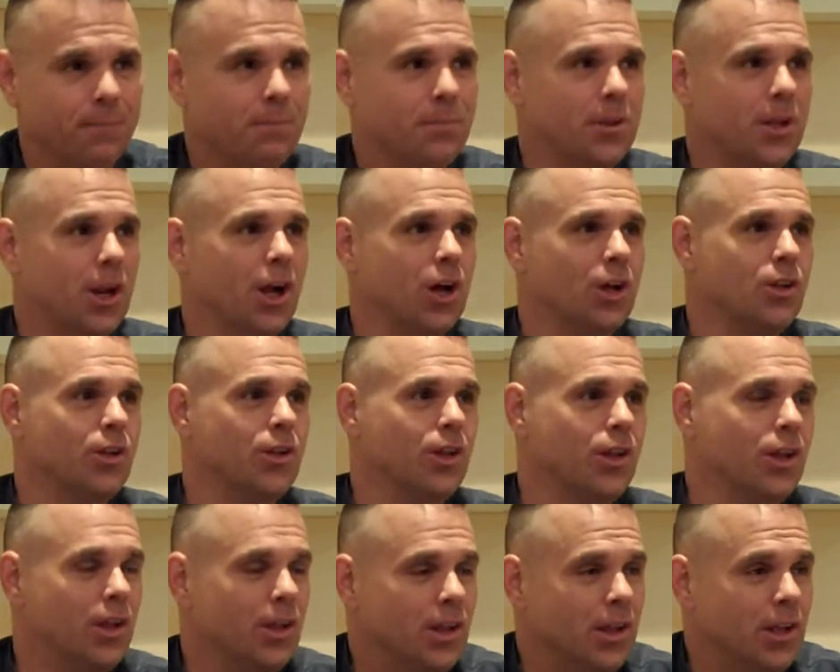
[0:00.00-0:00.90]
You know,
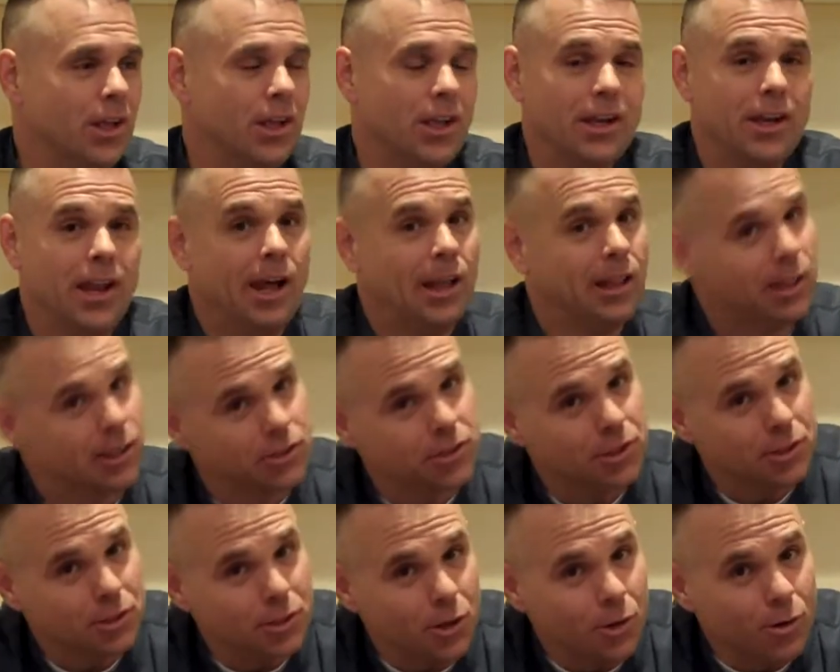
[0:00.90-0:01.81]
now
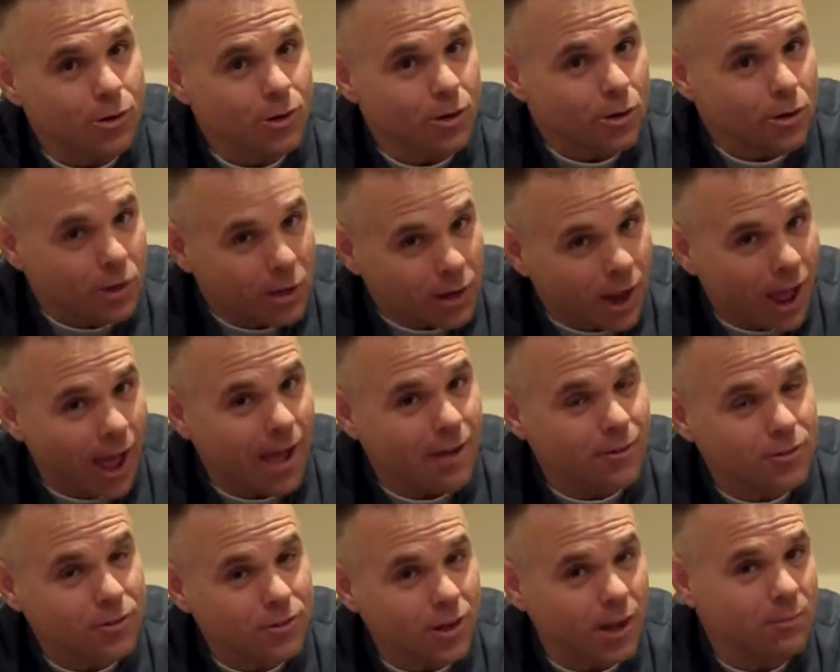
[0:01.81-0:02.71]
listen, you, you could
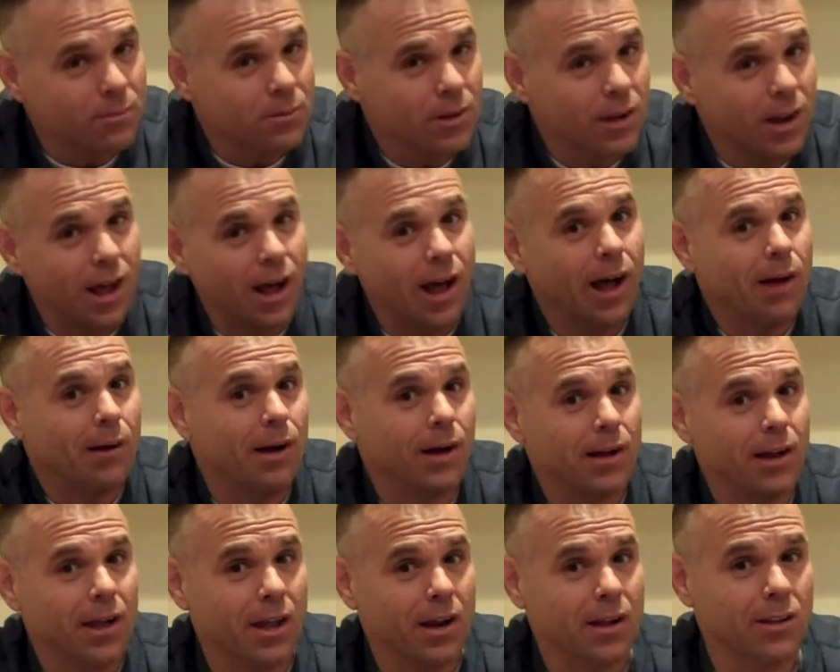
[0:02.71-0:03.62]
have something, I'll,
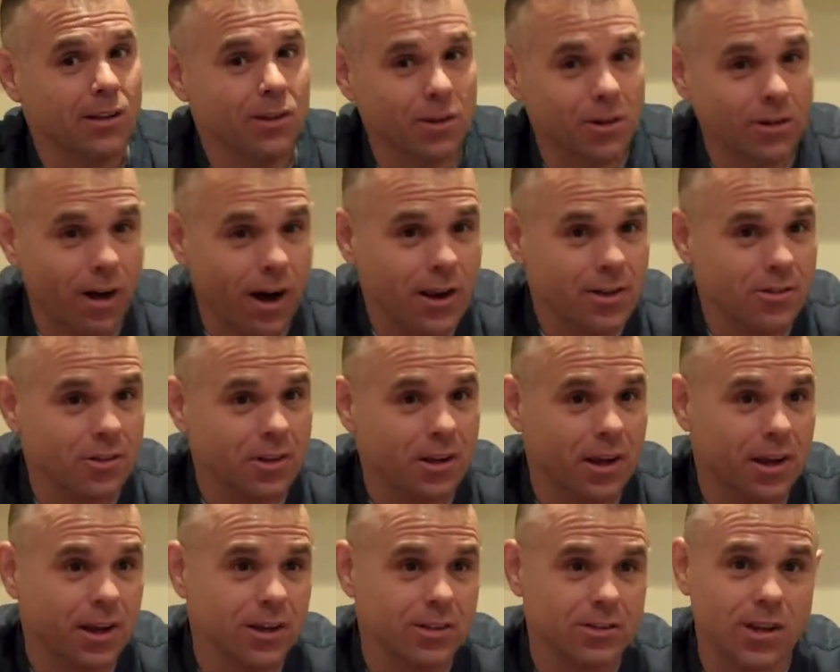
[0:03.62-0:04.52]
I'll get a little crazy
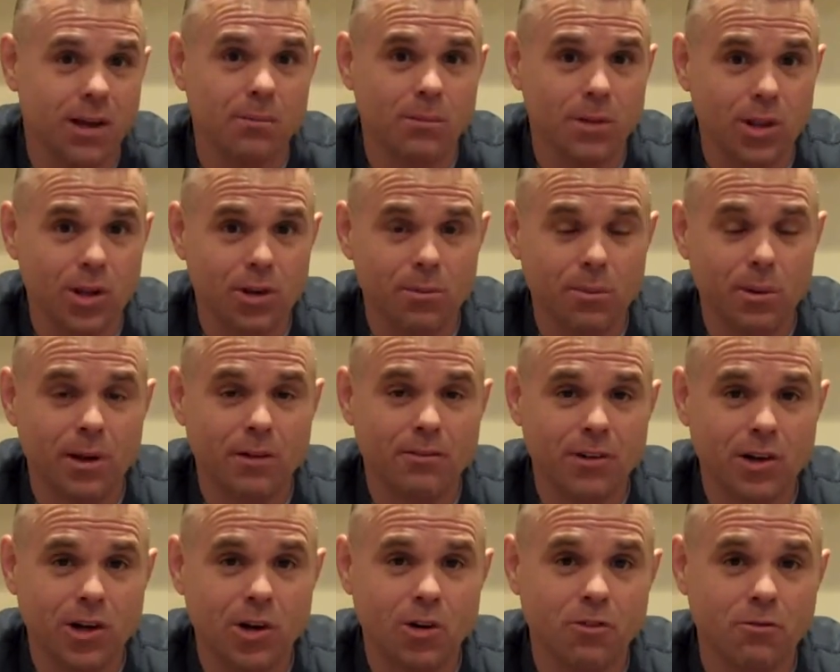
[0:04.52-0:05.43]
here because I'm a little bit of a
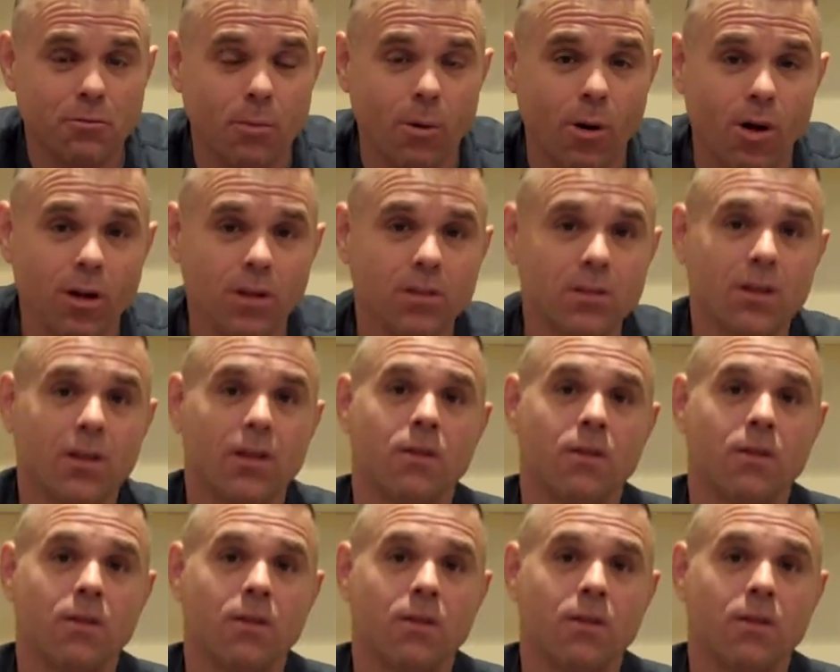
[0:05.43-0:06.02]
goofball.